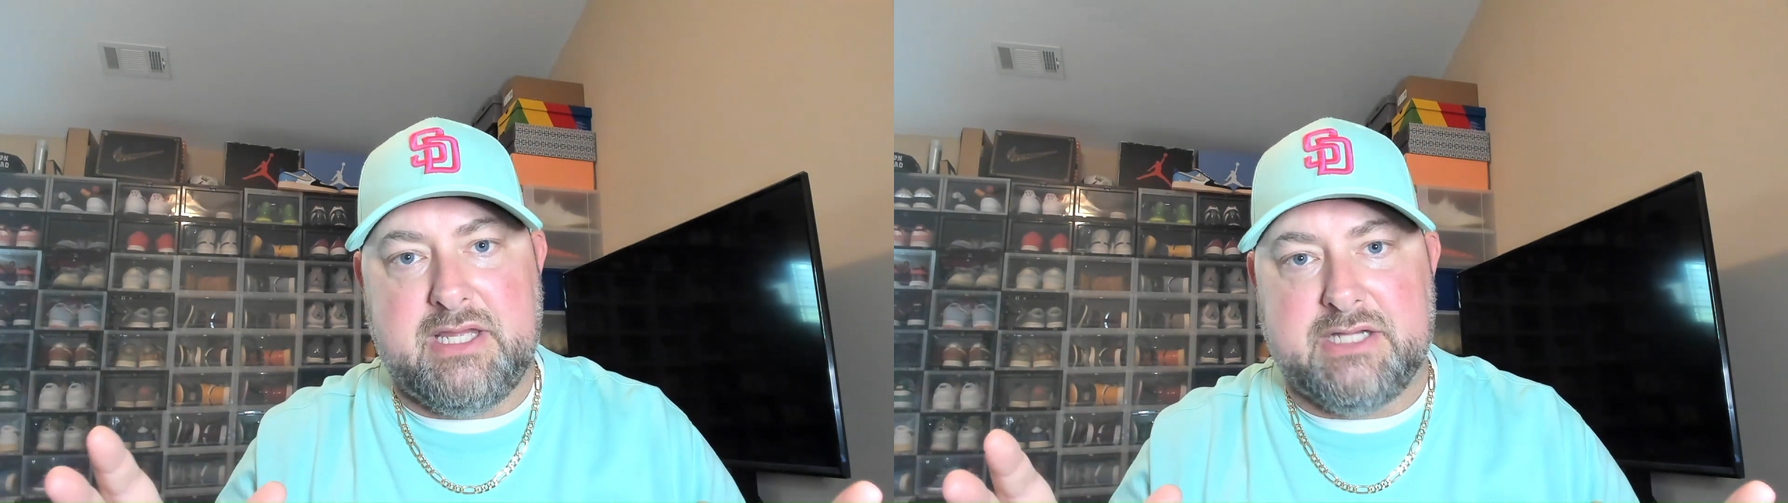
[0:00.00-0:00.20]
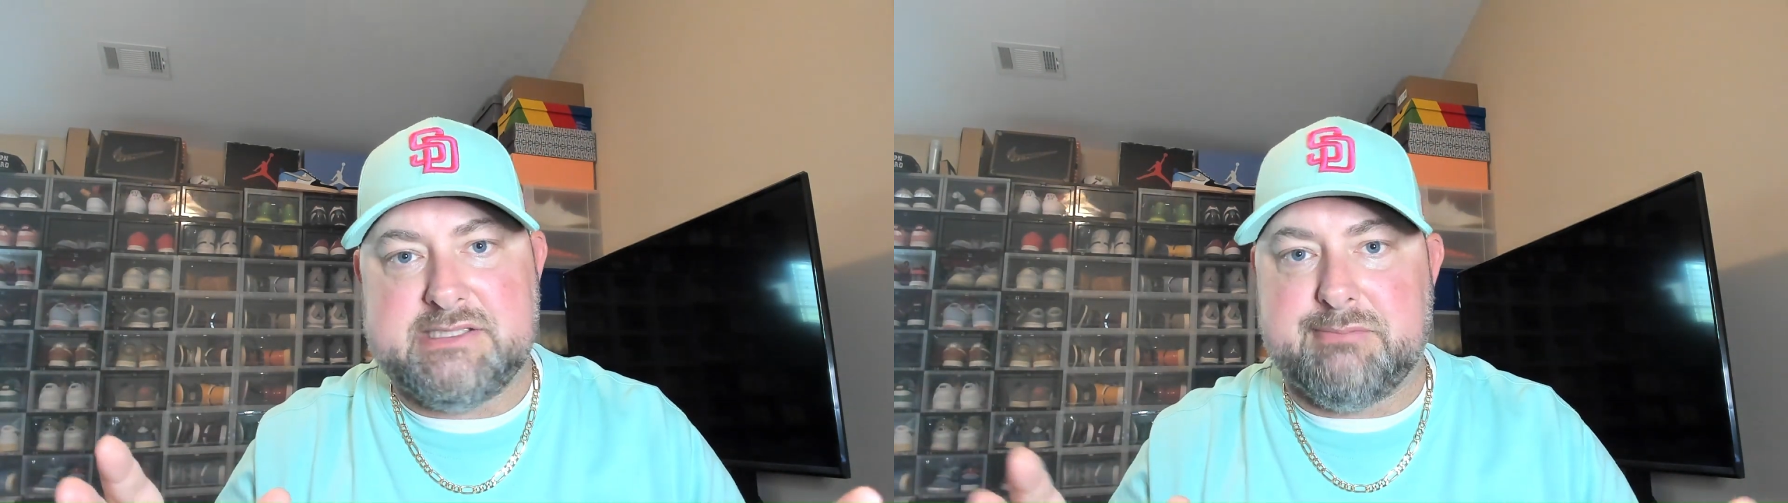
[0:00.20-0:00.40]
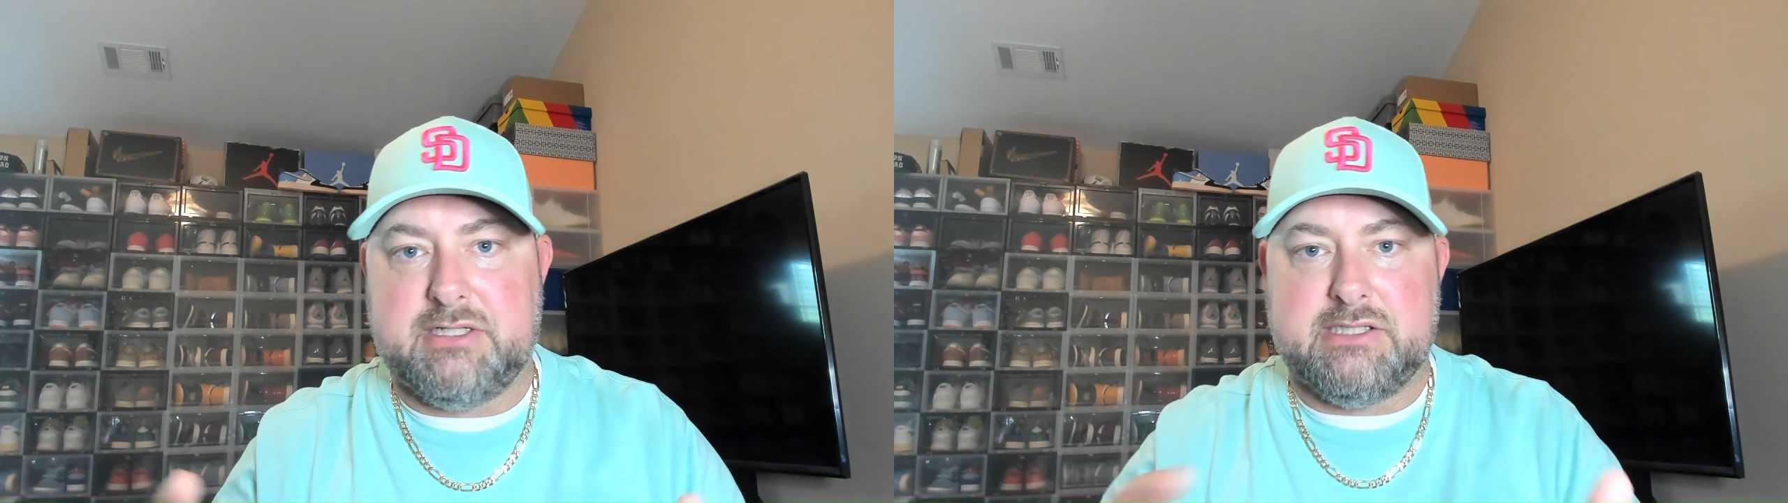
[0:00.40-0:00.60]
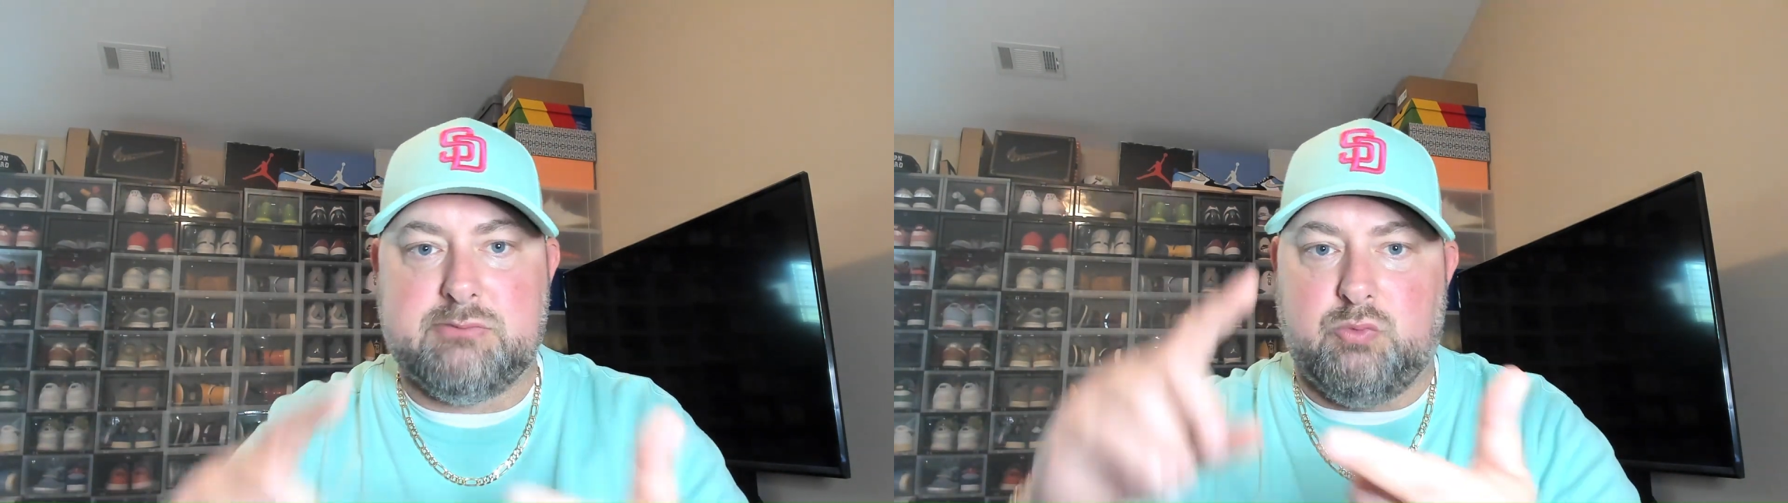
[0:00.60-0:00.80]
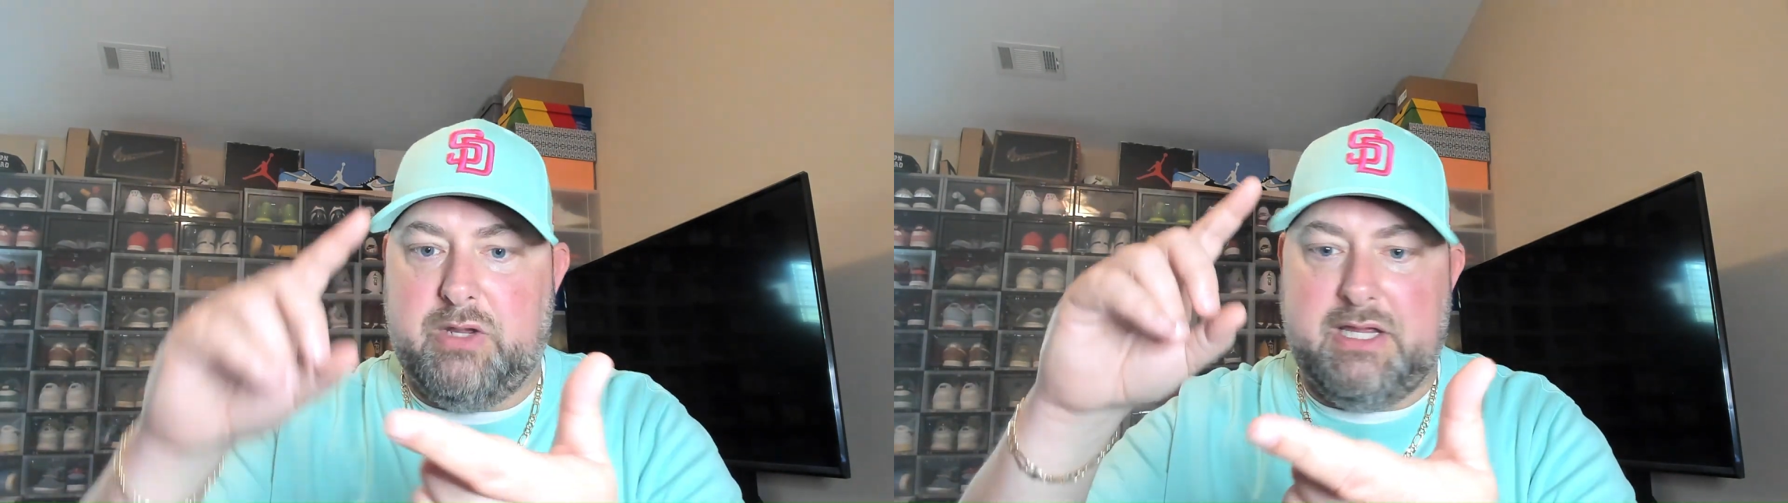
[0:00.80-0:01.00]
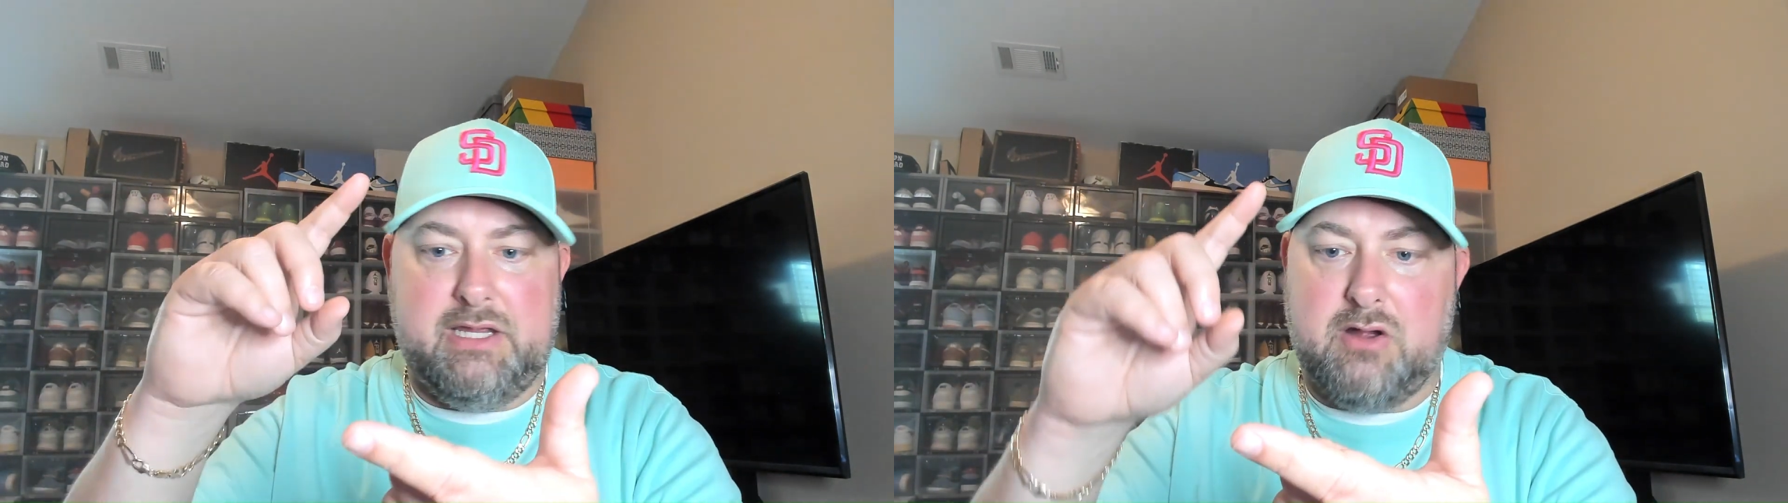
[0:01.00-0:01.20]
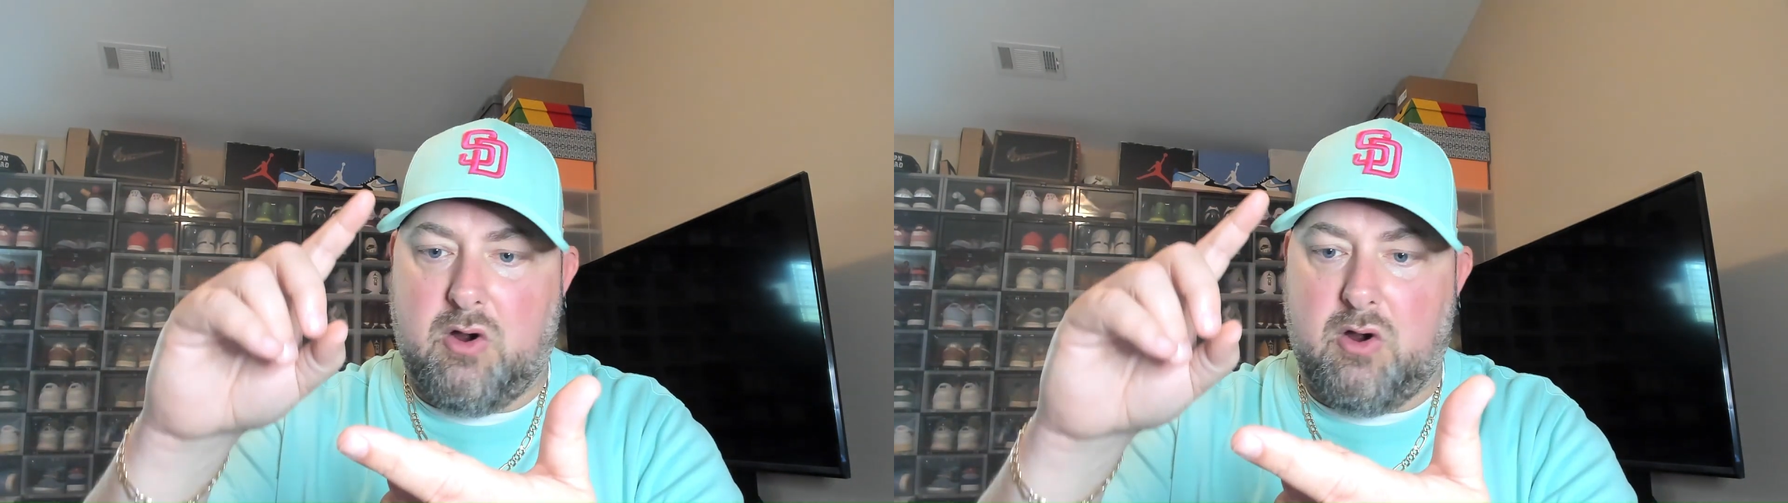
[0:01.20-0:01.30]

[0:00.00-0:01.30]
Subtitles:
Kicks because we